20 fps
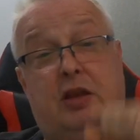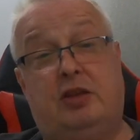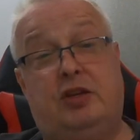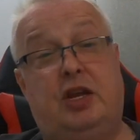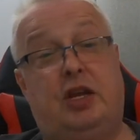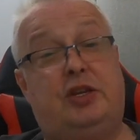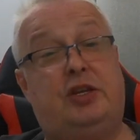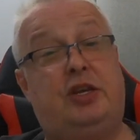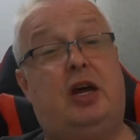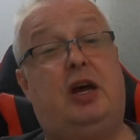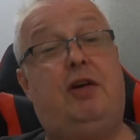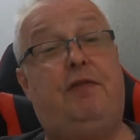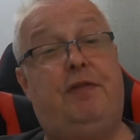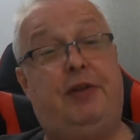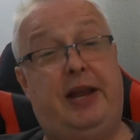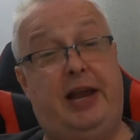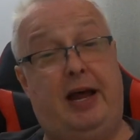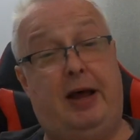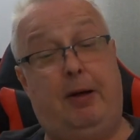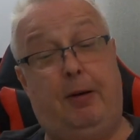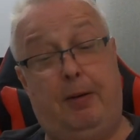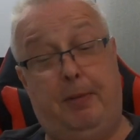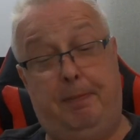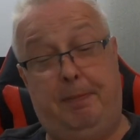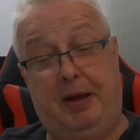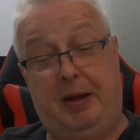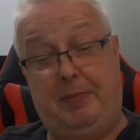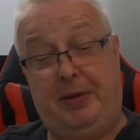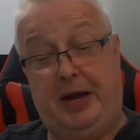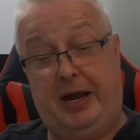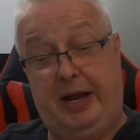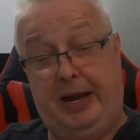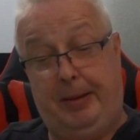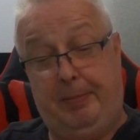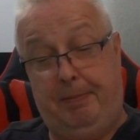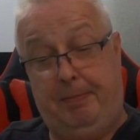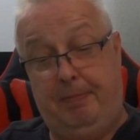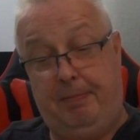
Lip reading: Ta-ta for now. Bye-bye.